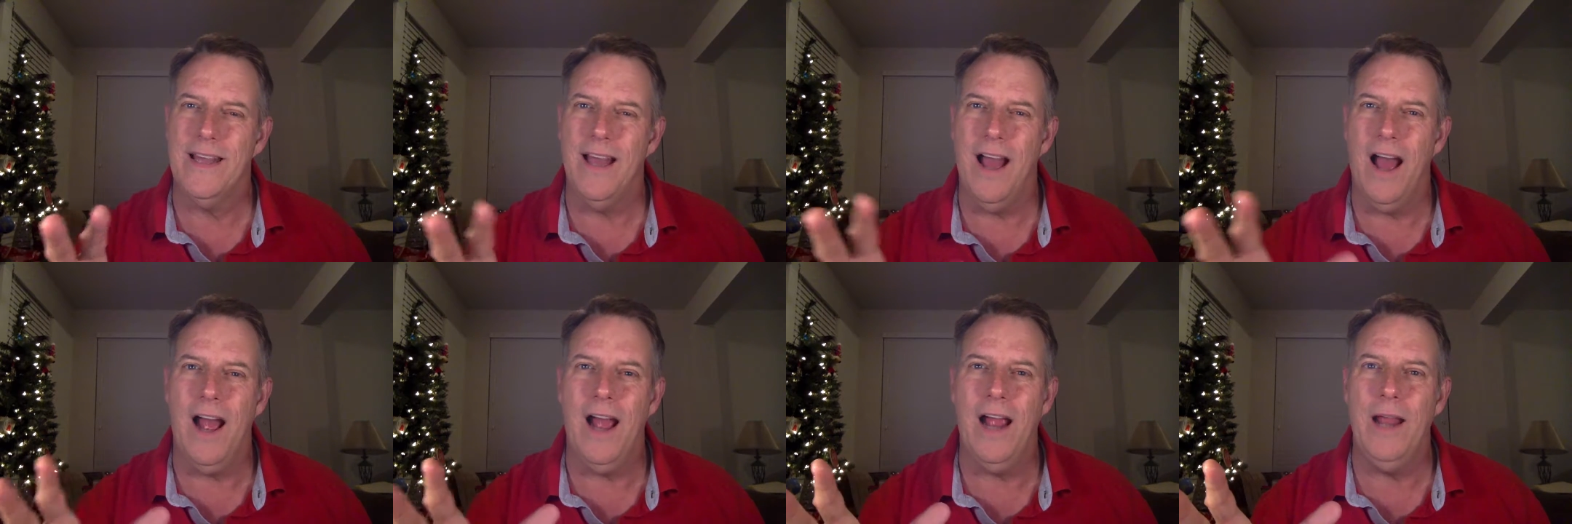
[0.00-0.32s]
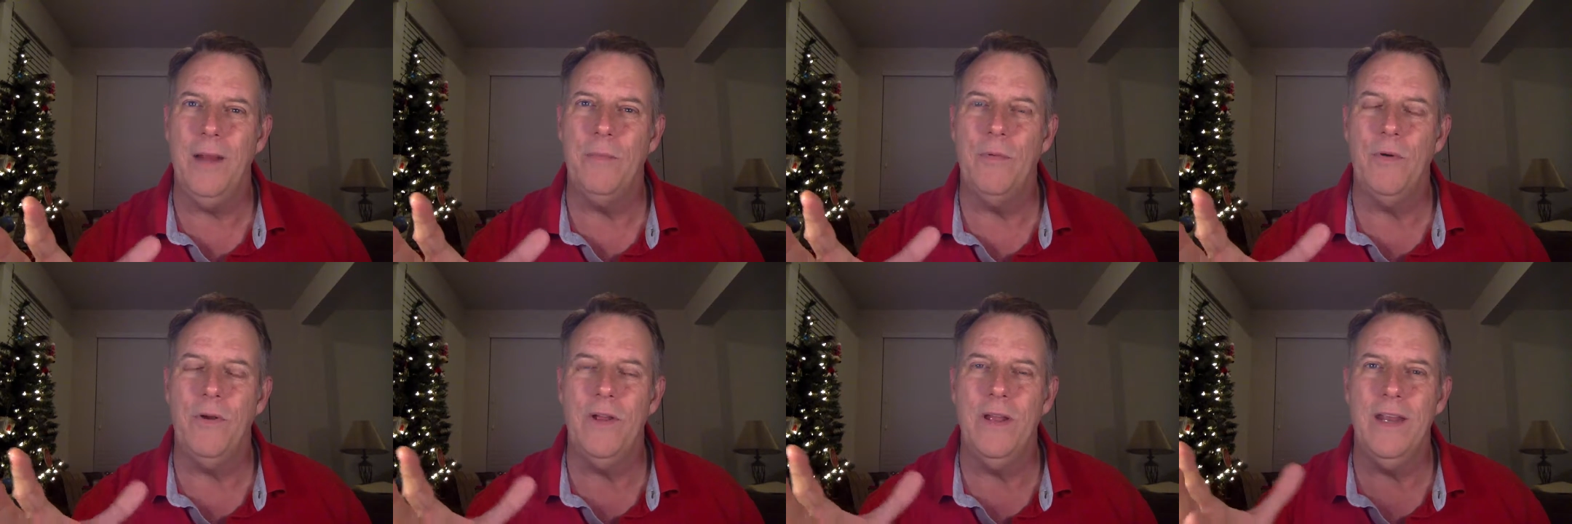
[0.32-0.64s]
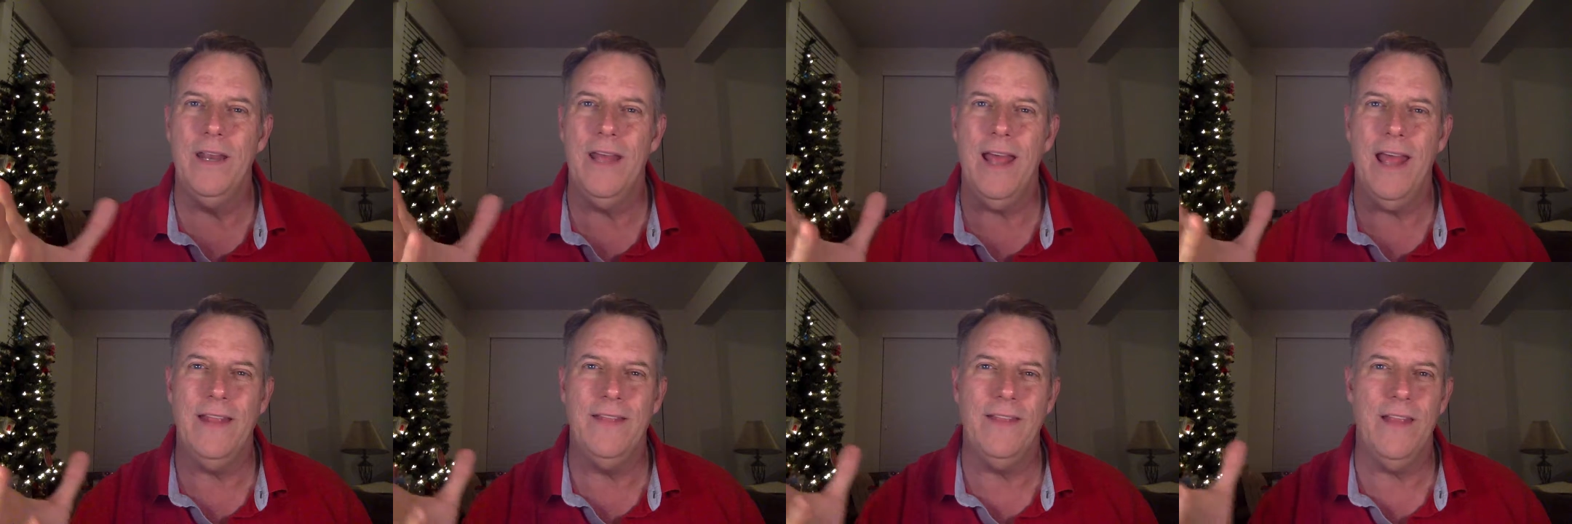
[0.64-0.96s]

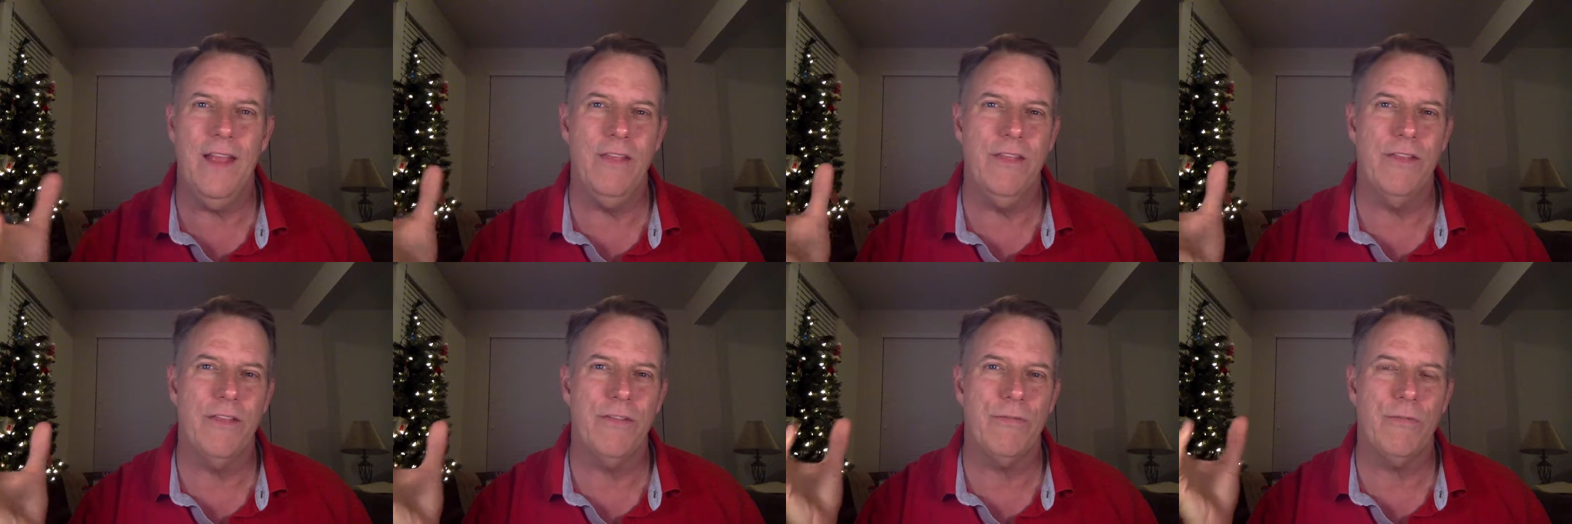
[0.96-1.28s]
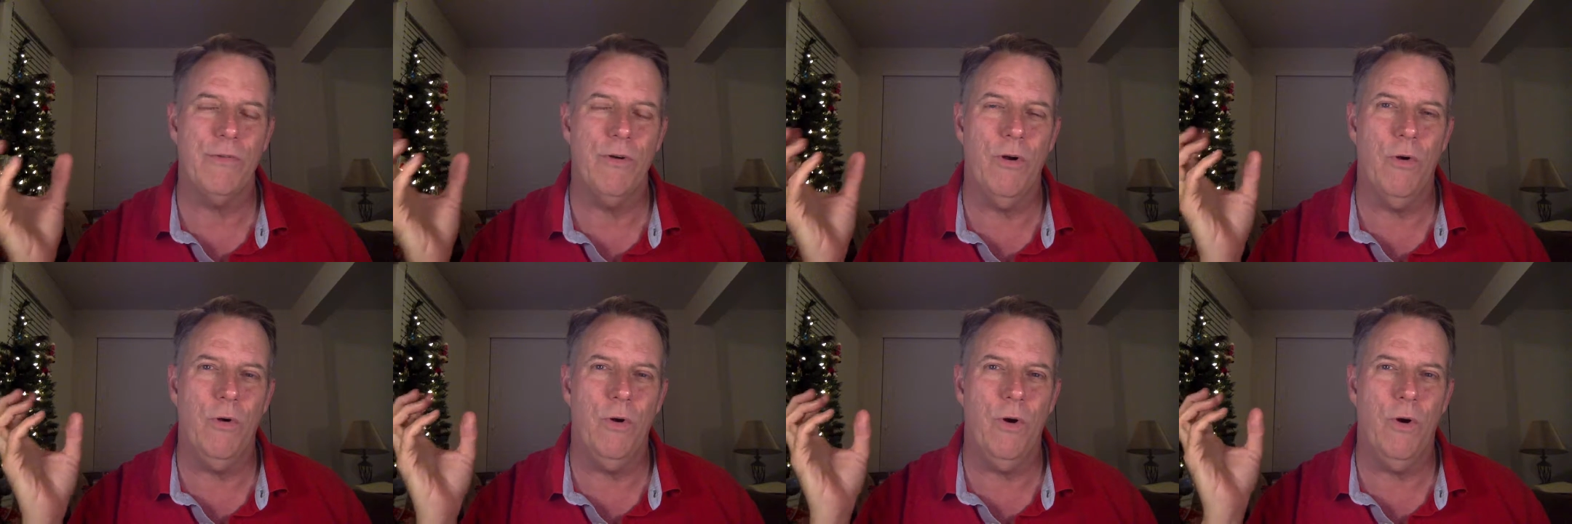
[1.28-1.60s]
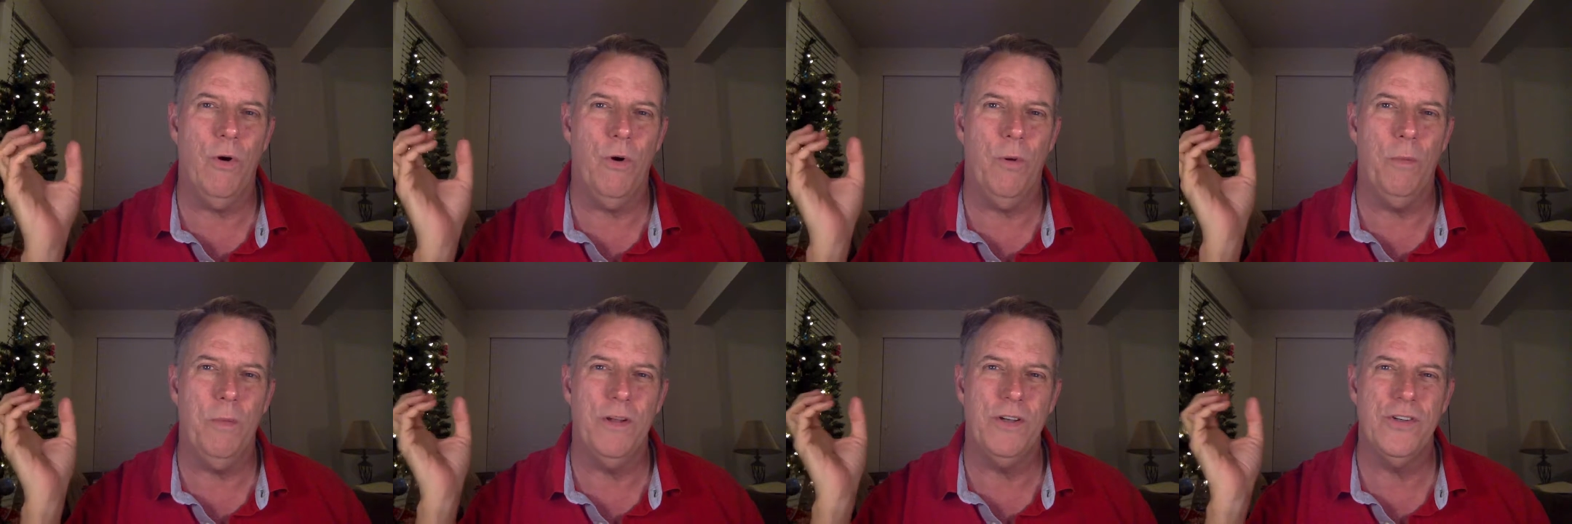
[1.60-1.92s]
hybrid and then throw a
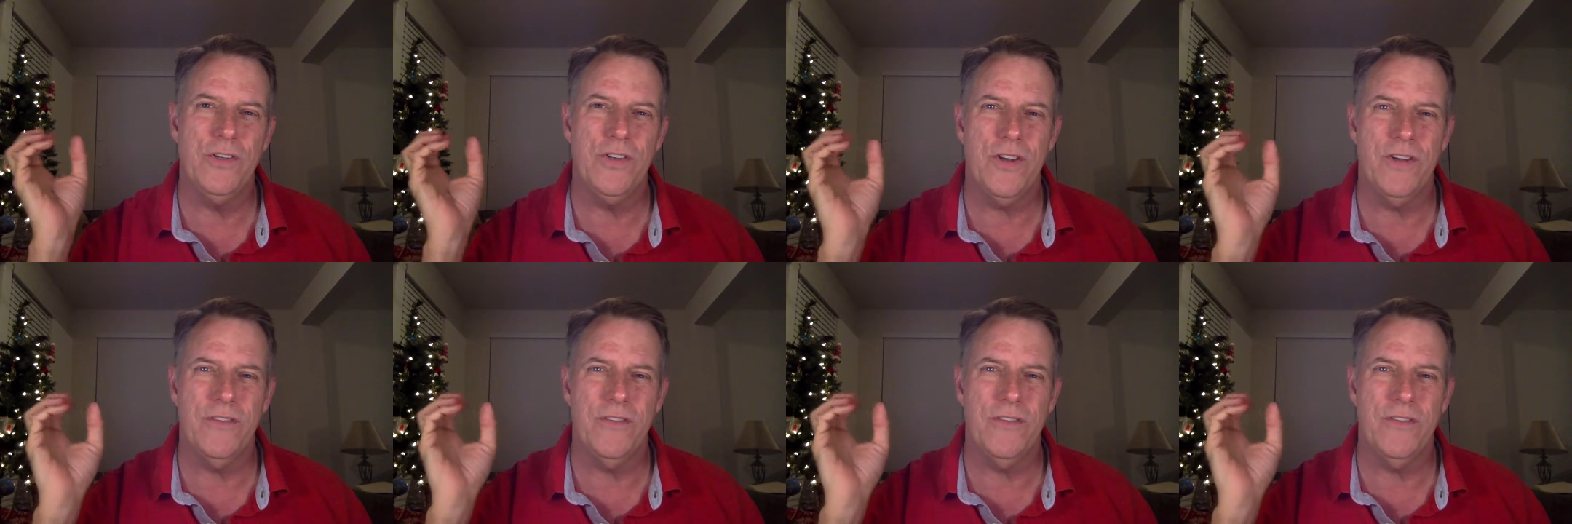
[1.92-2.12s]
whole bunch